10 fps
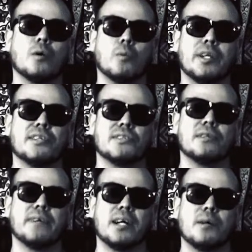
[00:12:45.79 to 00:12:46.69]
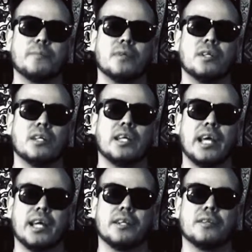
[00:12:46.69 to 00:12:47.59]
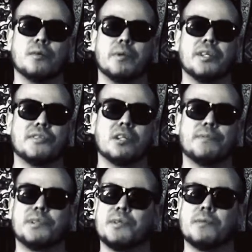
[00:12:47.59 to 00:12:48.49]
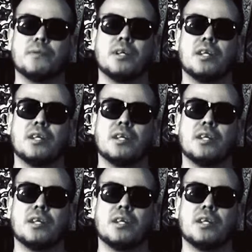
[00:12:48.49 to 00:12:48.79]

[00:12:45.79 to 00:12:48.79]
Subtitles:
We deserve help, and we deserve to